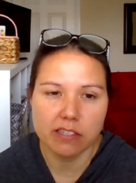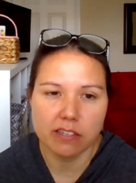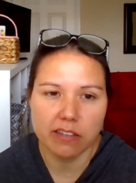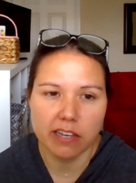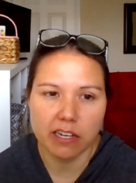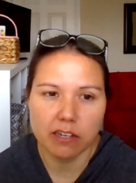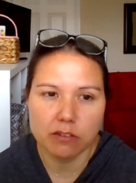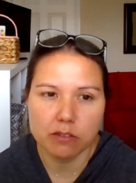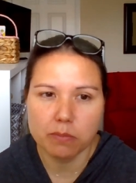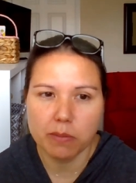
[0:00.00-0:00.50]
So
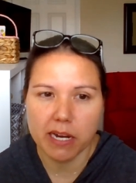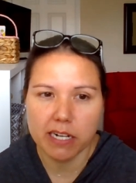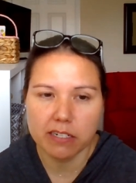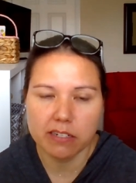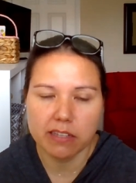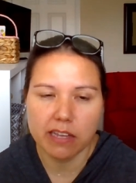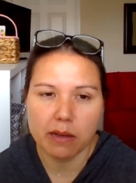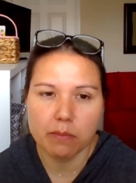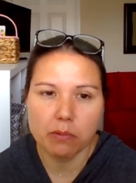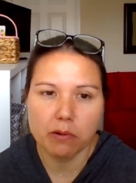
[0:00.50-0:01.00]
that goes back
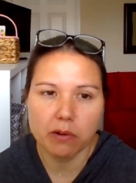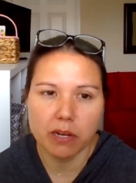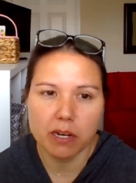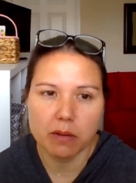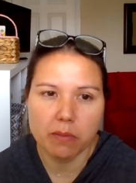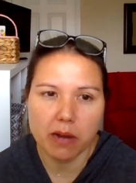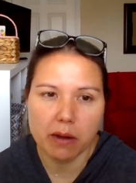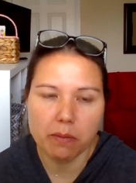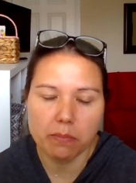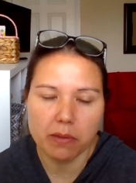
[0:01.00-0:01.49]
to that point
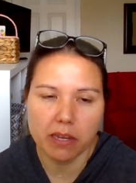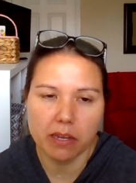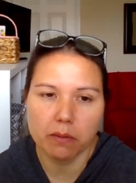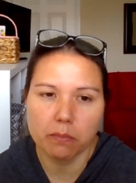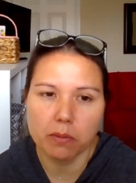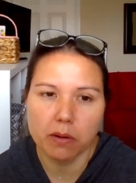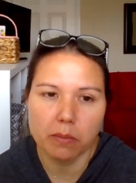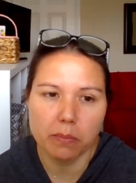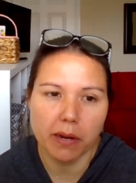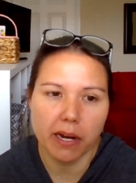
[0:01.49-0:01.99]
about being
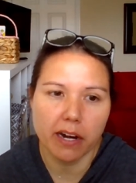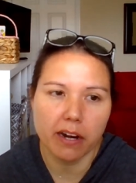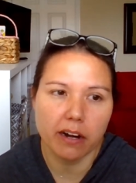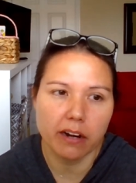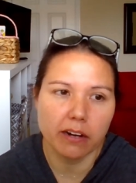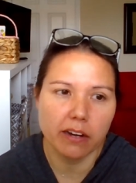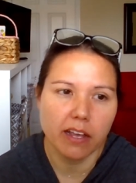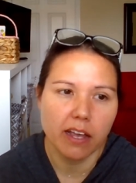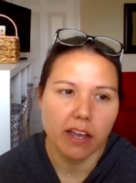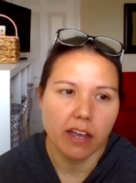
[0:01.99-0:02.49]

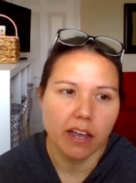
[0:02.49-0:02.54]
prepared.